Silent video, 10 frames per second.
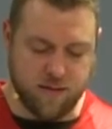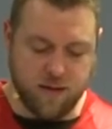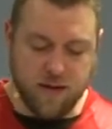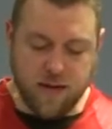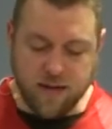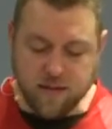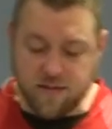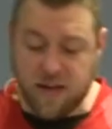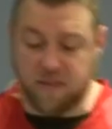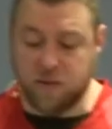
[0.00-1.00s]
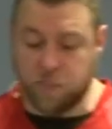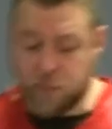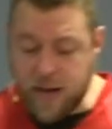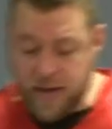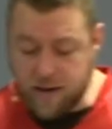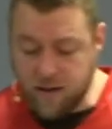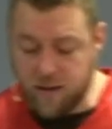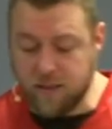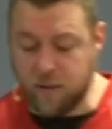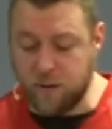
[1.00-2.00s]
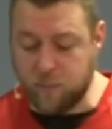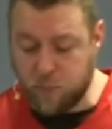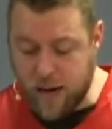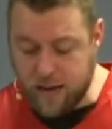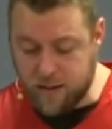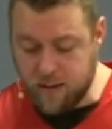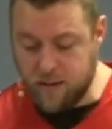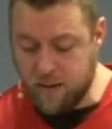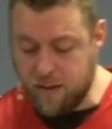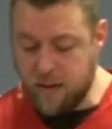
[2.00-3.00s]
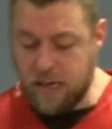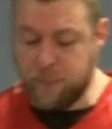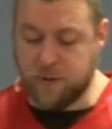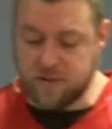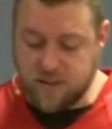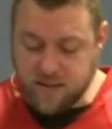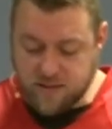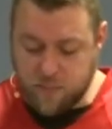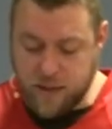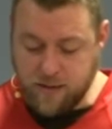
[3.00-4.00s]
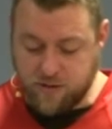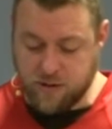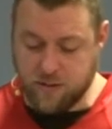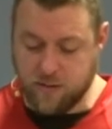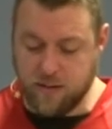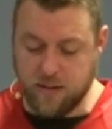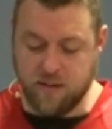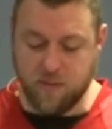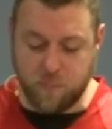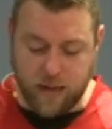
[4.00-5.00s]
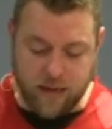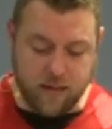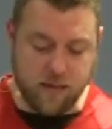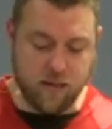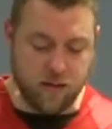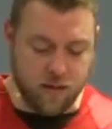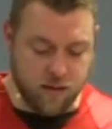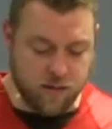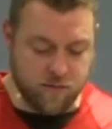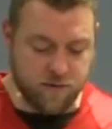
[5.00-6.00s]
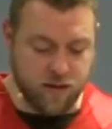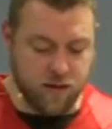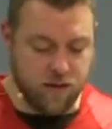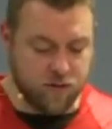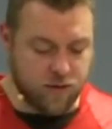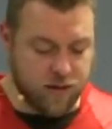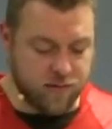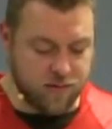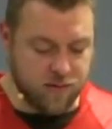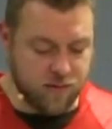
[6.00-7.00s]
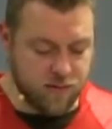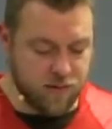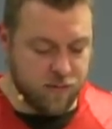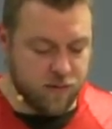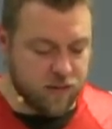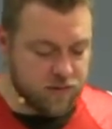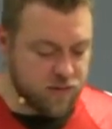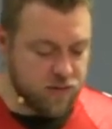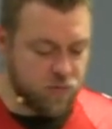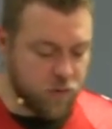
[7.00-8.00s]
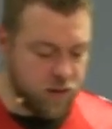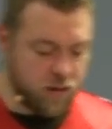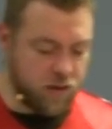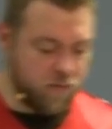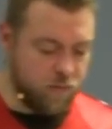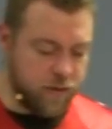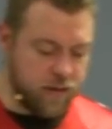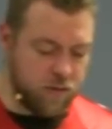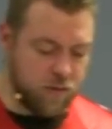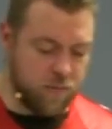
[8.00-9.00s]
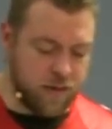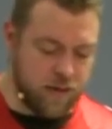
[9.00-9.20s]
And is not the bread that we break a participation in the body of Christ? Because there is one loaf, we who are many